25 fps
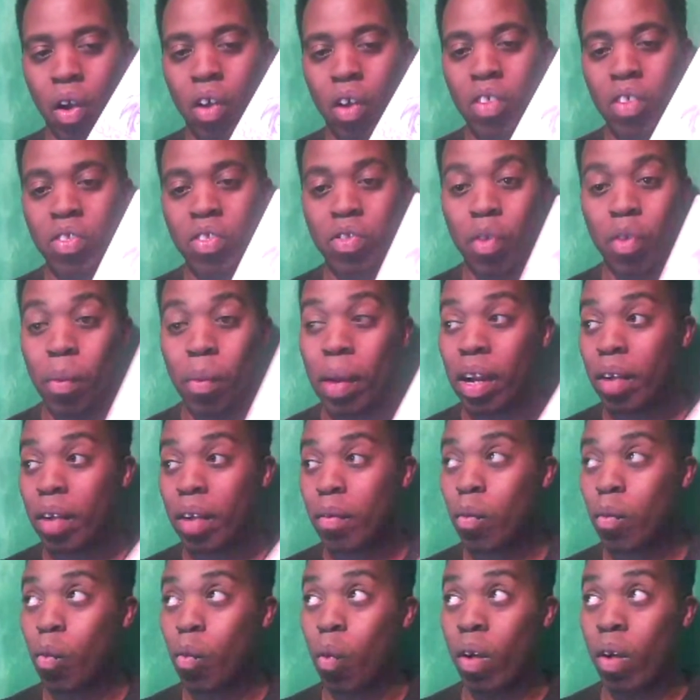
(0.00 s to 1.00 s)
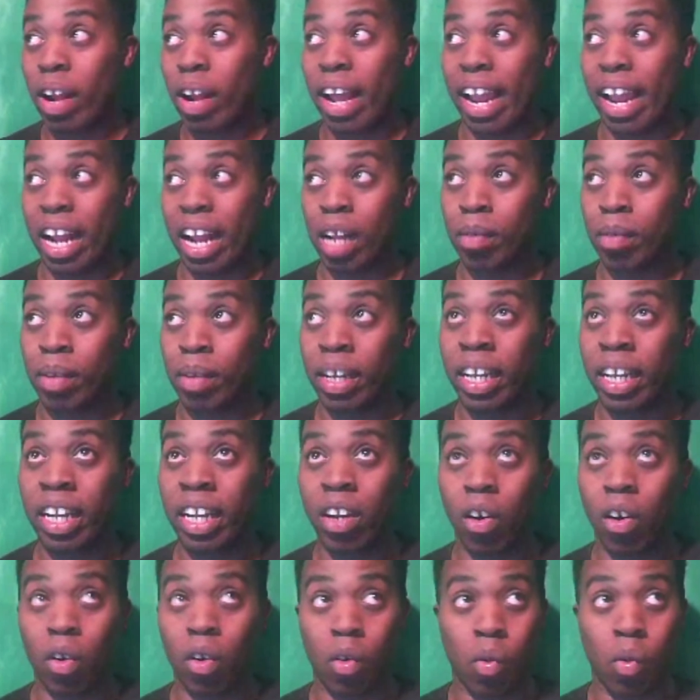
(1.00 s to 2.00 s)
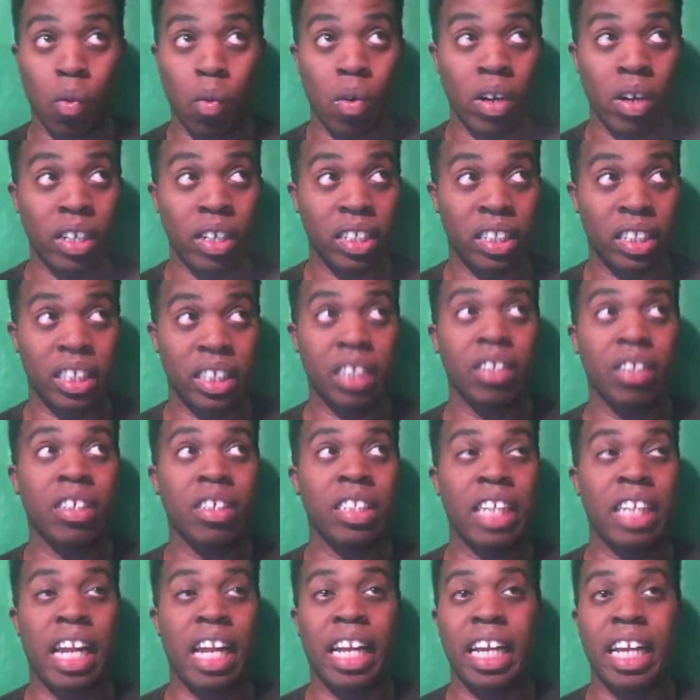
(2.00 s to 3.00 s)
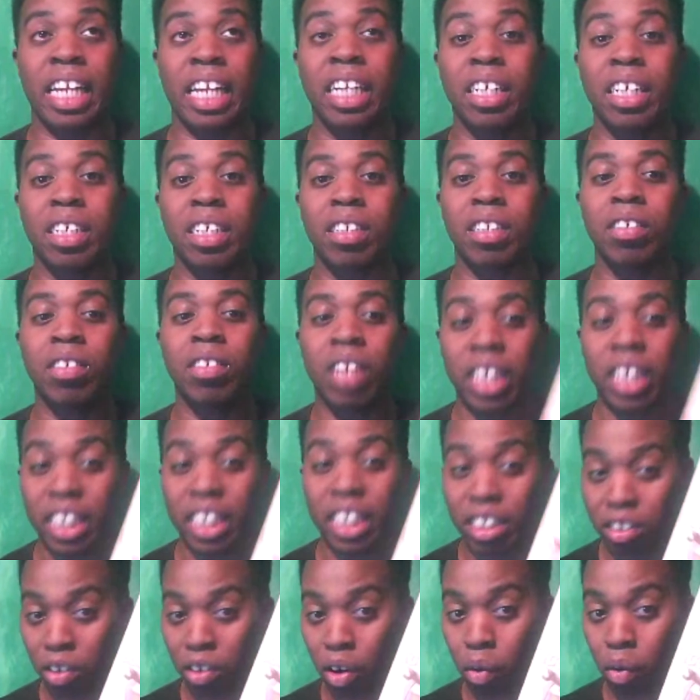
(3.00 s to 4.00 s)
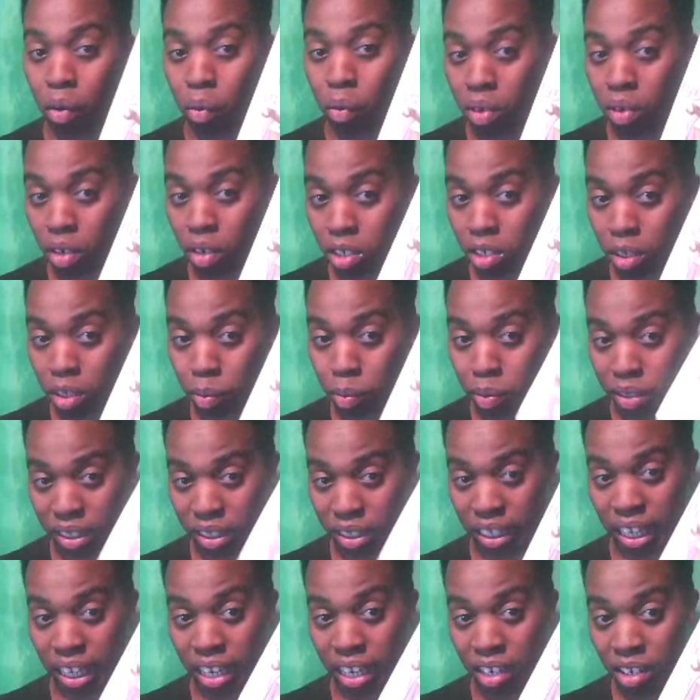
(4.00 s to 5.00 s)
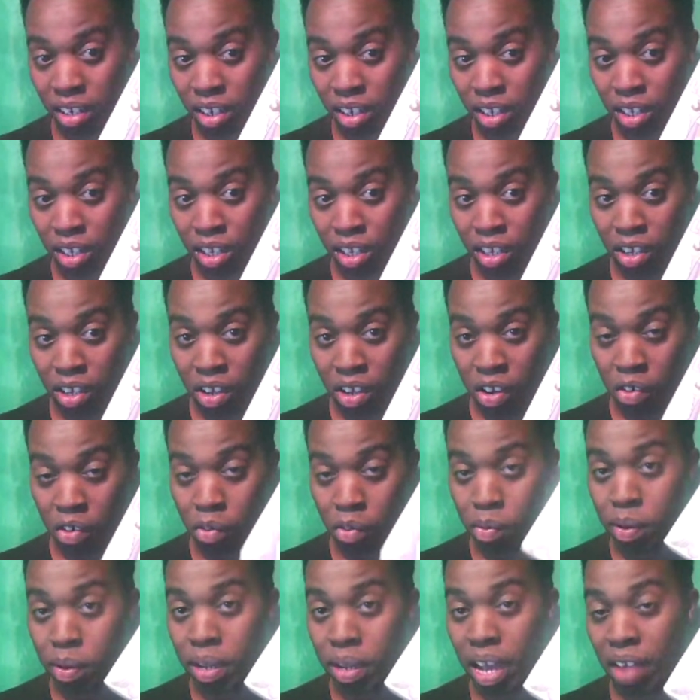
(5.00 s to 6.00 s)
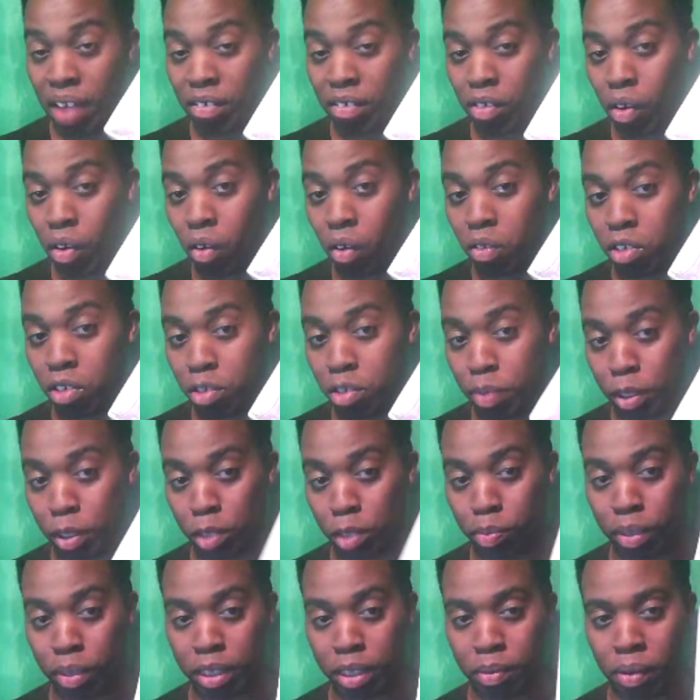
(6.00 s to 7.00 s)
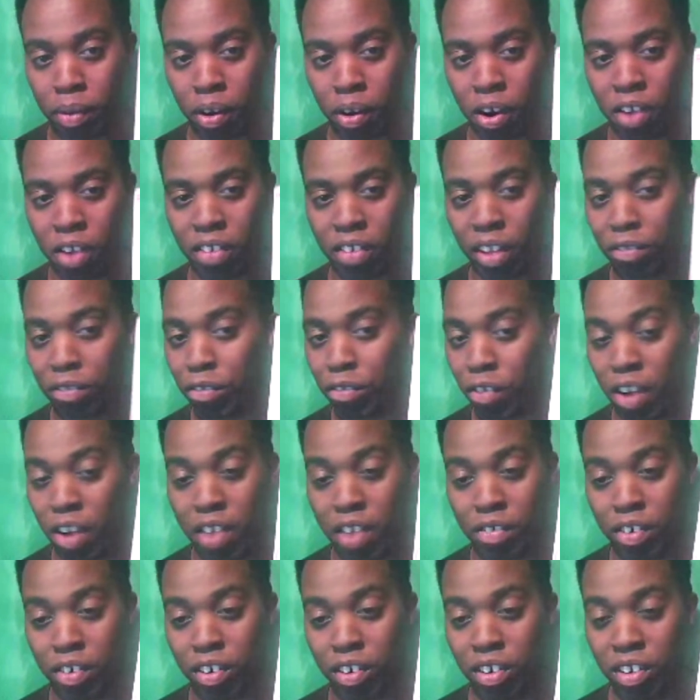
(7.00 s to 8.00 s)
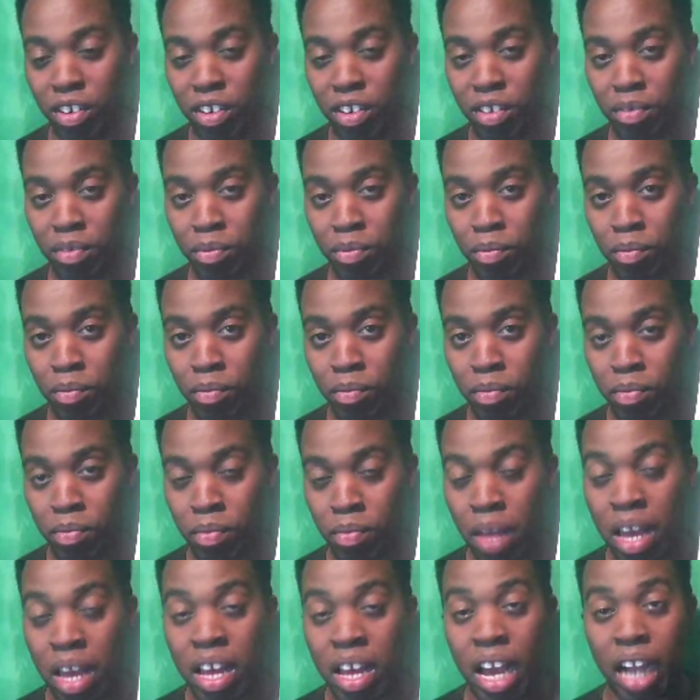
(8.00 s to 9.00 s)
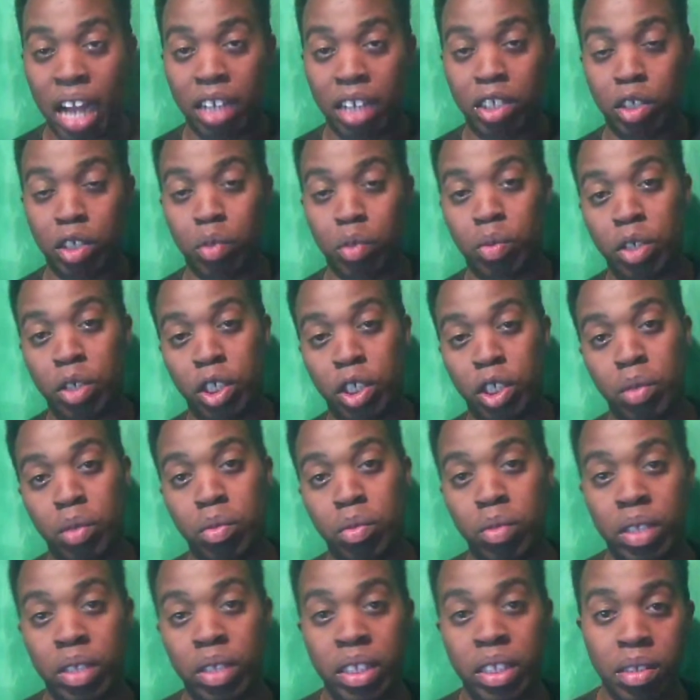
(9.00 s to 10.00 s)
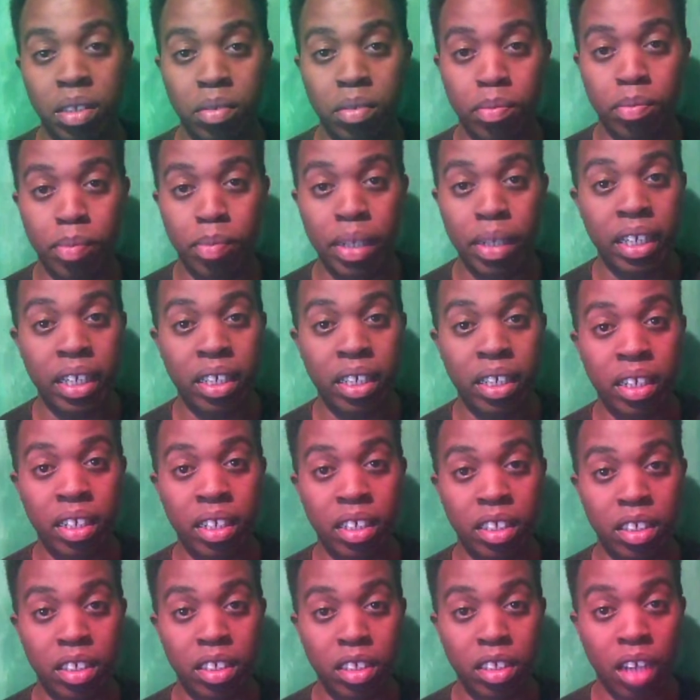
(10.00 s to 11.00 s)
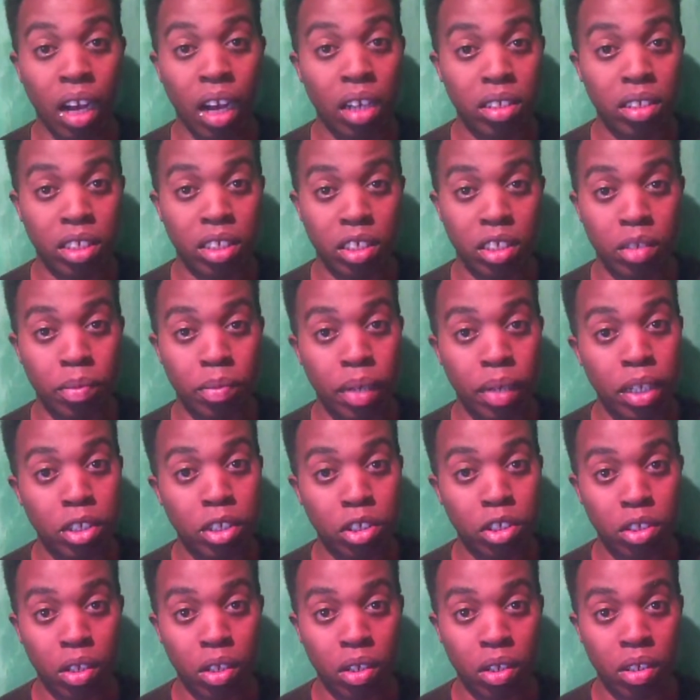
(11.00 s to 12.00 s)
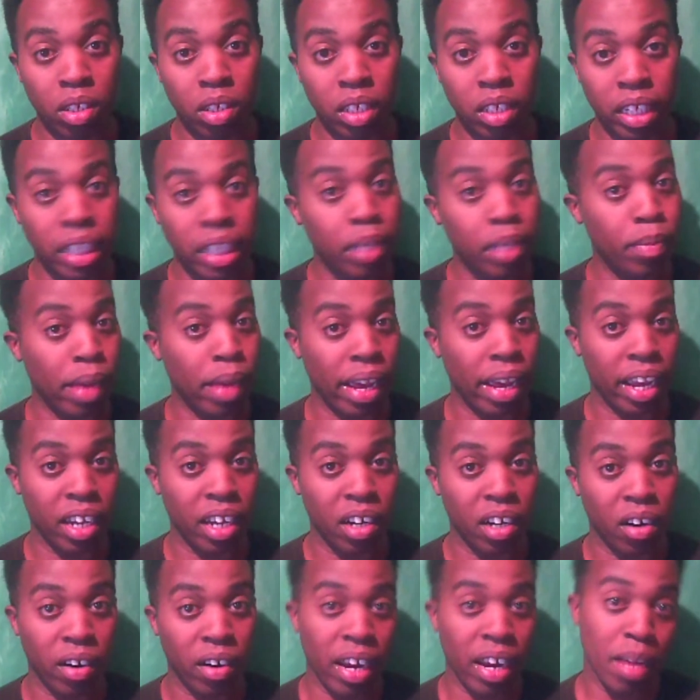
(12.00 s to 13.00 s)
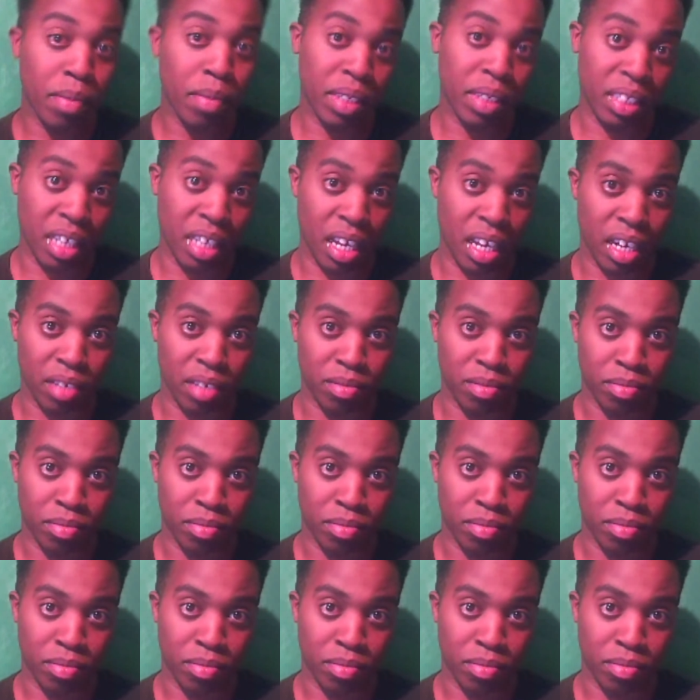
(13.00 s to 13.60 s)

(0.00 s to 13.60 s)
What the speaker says: no matter what anime or what series that I get into, Lucky Star 100% will have a whole special place in my heart, like forever. I just wish it wouldn't cost so much on eBay or Amazon.